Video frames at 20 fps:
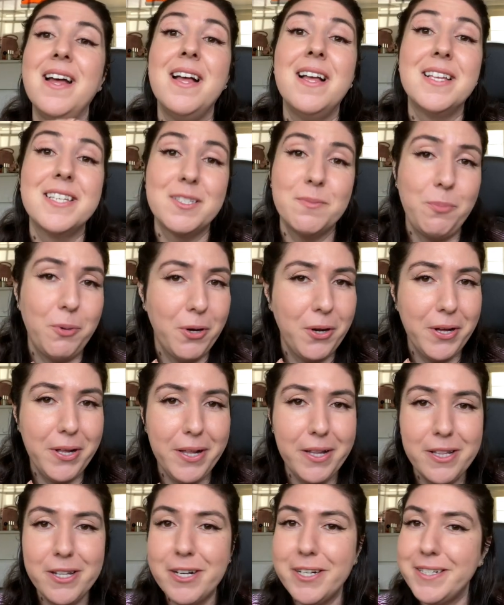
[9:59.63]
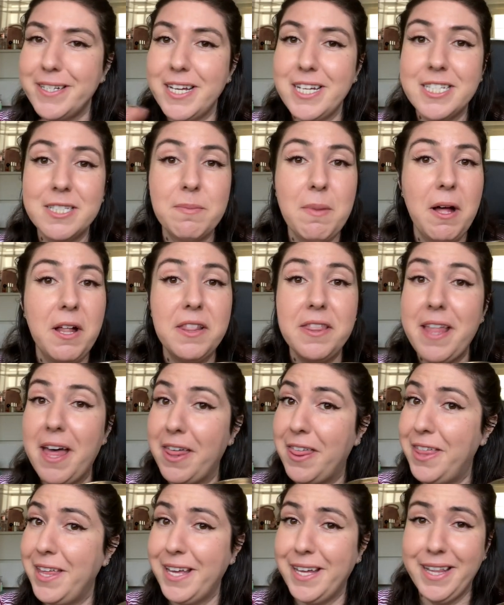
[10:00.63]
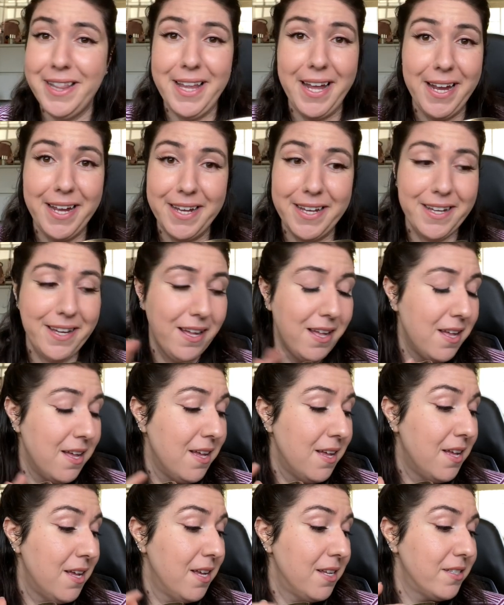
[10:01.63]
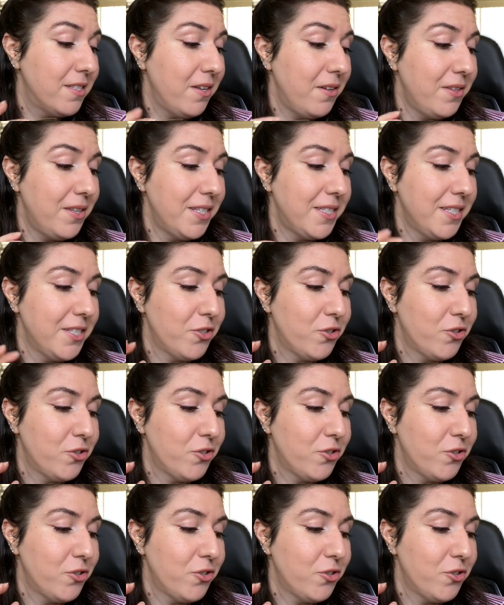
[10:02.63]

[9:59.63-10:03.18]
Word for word: Spoiler alert, they smell nothing alike. So this is